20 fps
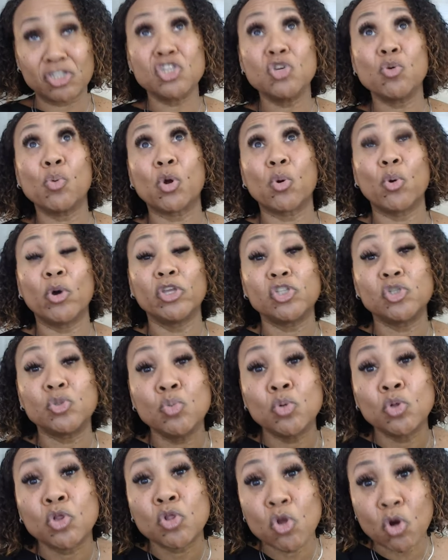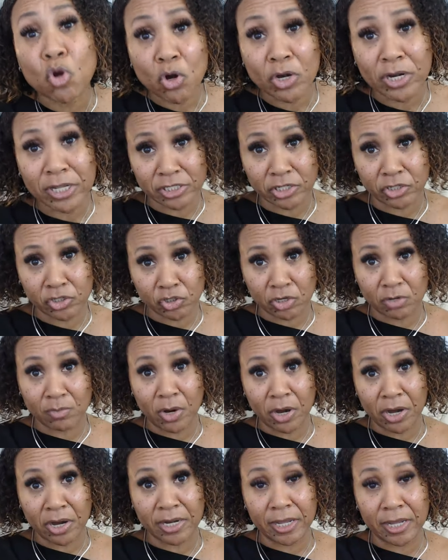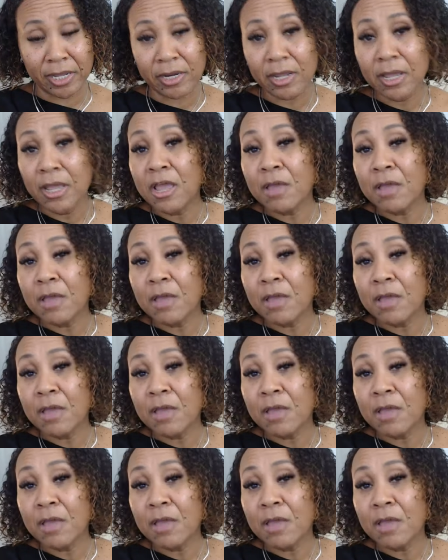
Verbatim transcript: You are going to learn digital marketing,